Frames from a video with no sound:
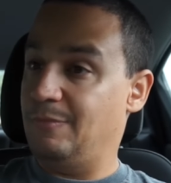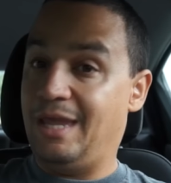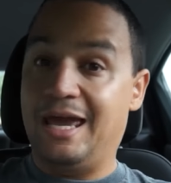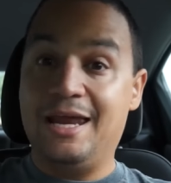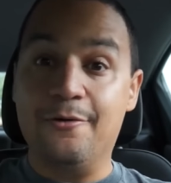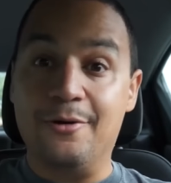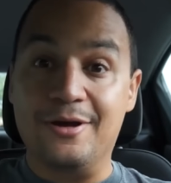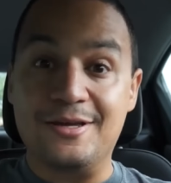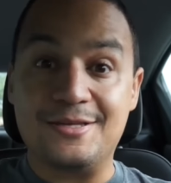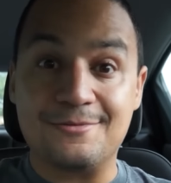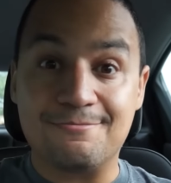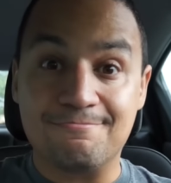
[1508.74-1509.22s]

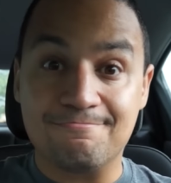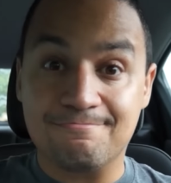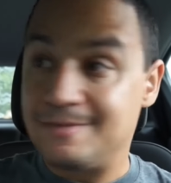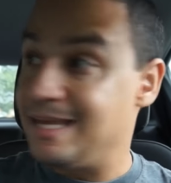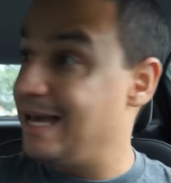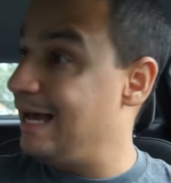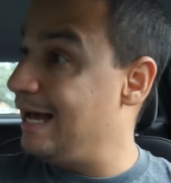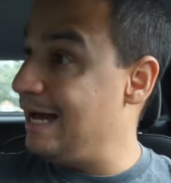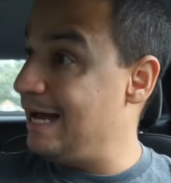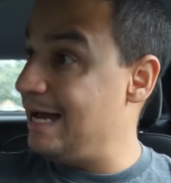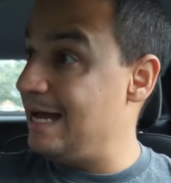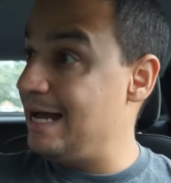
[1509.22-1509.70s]
Anyways,
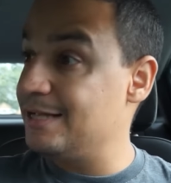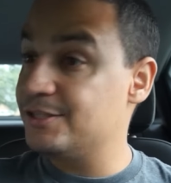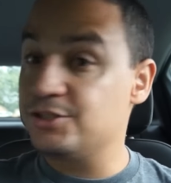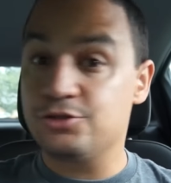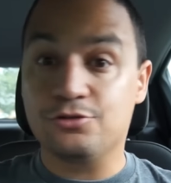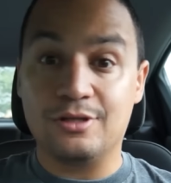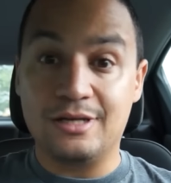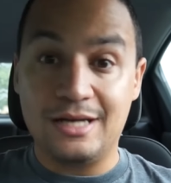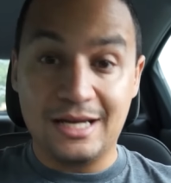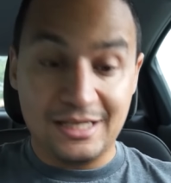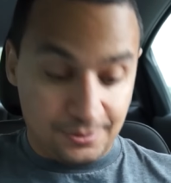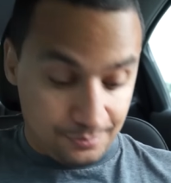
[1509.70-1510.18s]
uh,
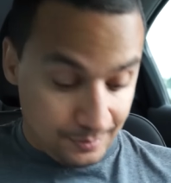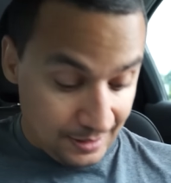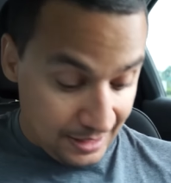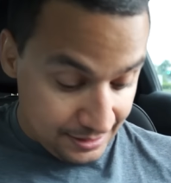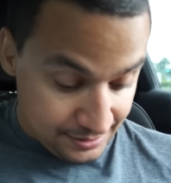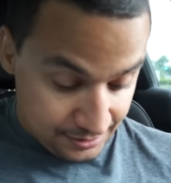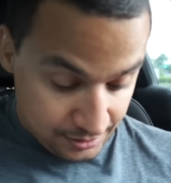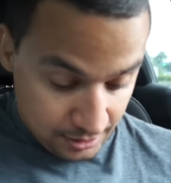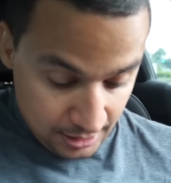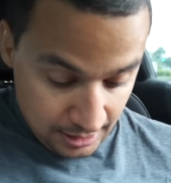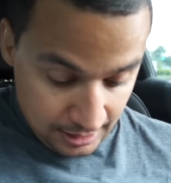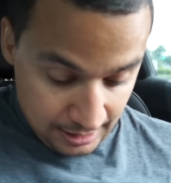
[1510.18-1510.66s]
to the next
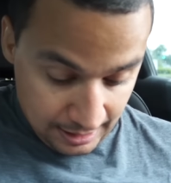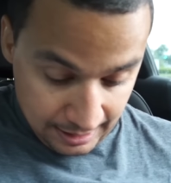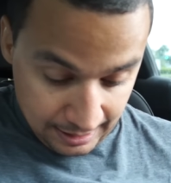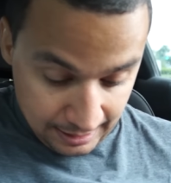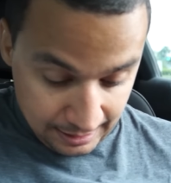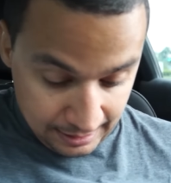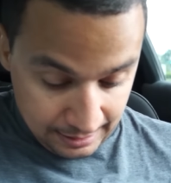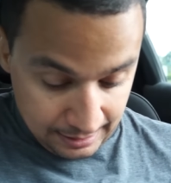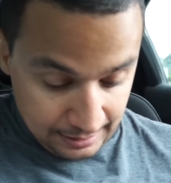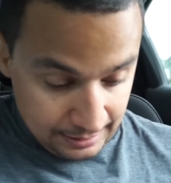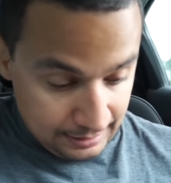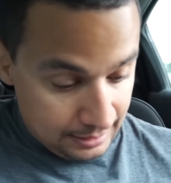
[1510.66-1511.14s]
place.
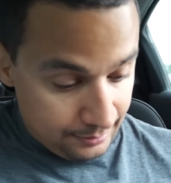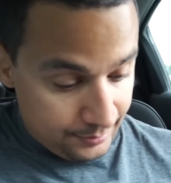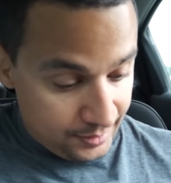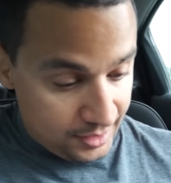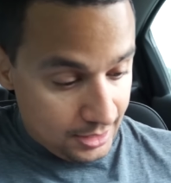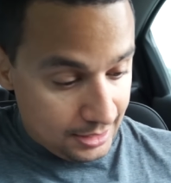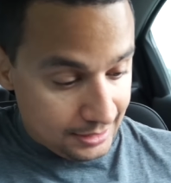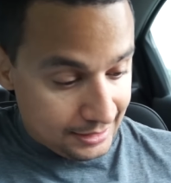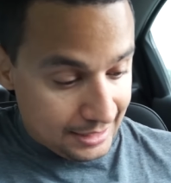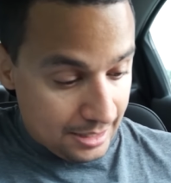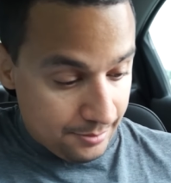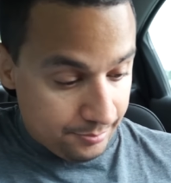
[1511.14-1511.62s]
And let me
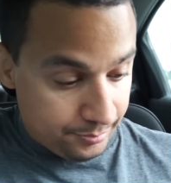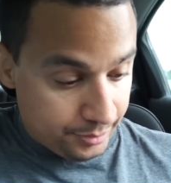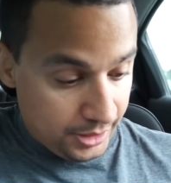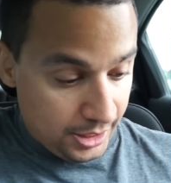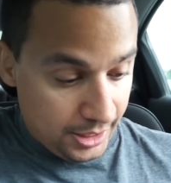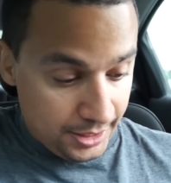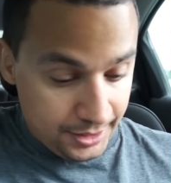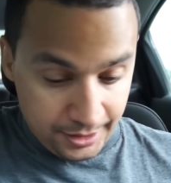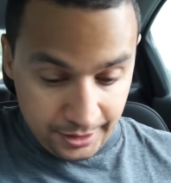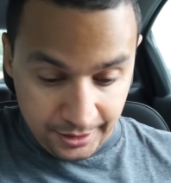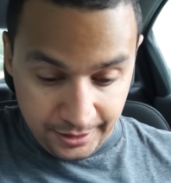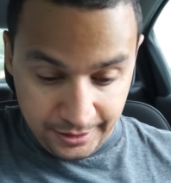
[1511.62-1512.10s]
not get
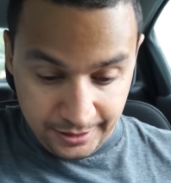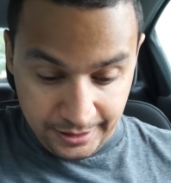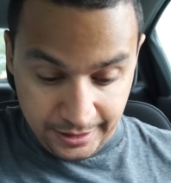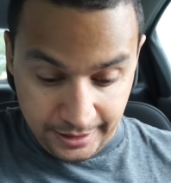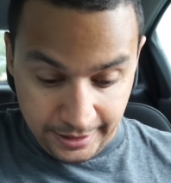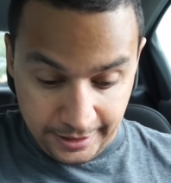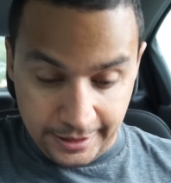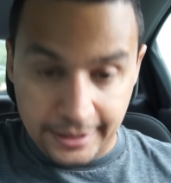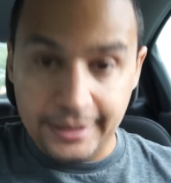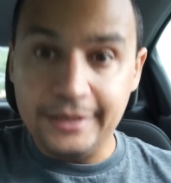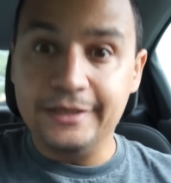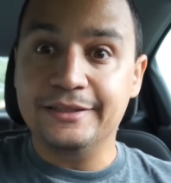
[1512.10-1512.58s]
blood on
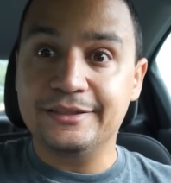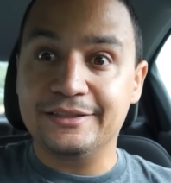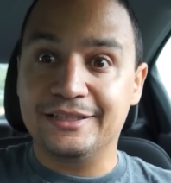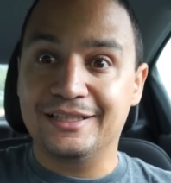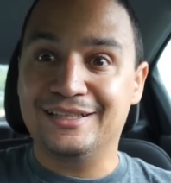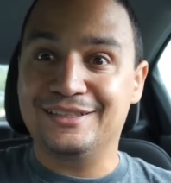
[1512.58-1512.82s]
the